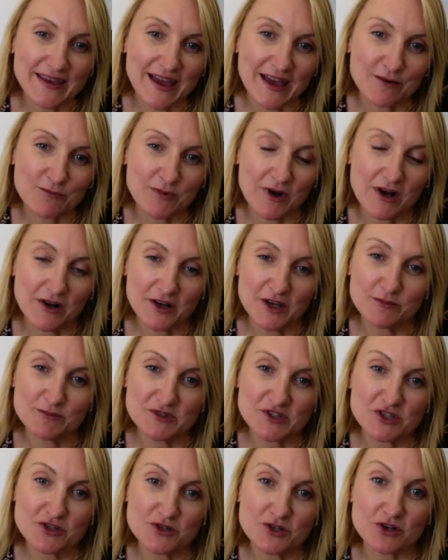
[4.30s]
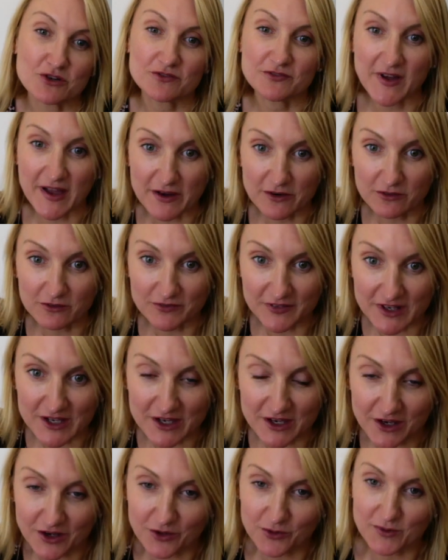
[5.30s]
and welcome to your final
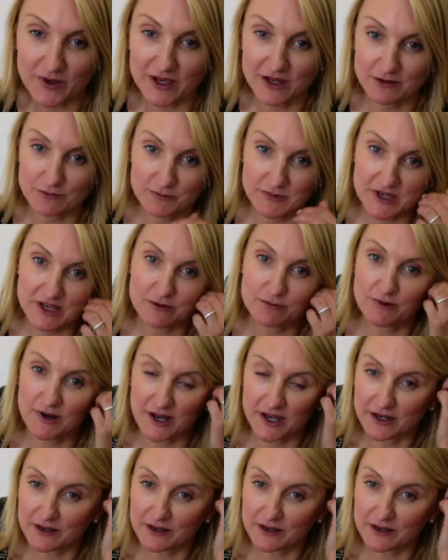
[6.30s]
video in week 1.